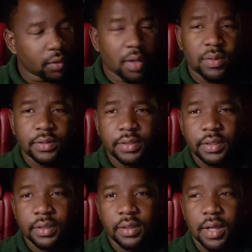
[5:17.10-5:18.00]
I wanna
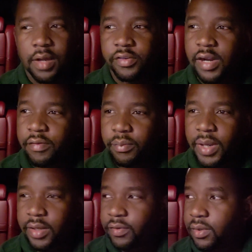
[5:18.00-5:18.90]
see how driver
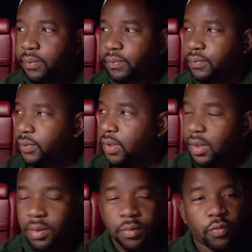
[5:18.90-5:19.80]
backs up
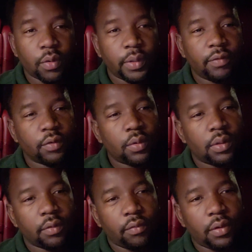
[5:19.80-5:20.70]
before we even go
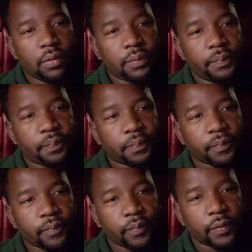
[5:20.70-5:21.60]
on the road.
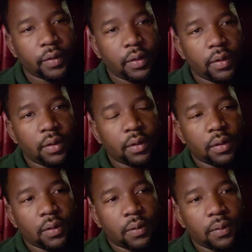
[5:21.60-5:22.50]

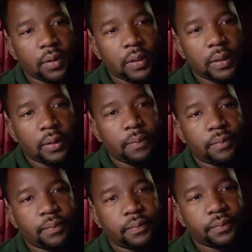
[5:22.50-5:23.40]
You know, um,
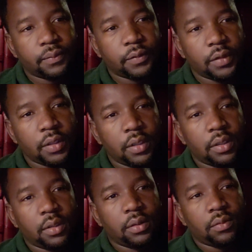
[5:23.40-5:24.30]

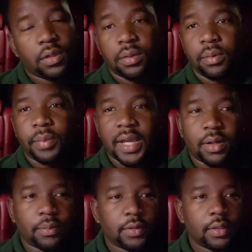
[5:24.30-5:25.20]
wanted to
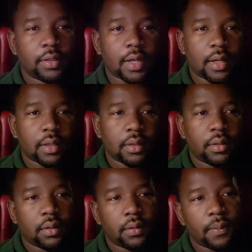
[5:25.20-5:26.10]
back up to the dock
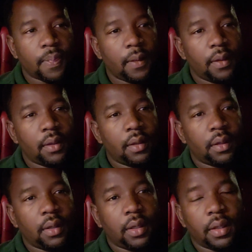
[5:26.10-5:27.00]

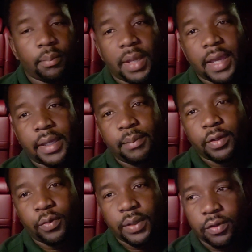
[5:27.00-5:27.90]
and back in
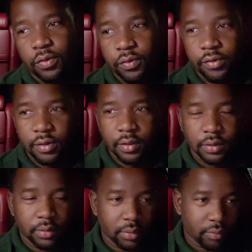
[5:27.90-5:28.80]
between two
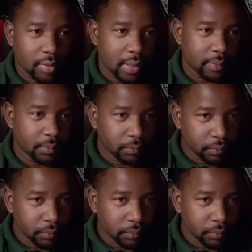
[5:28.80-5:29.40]
trucks, right?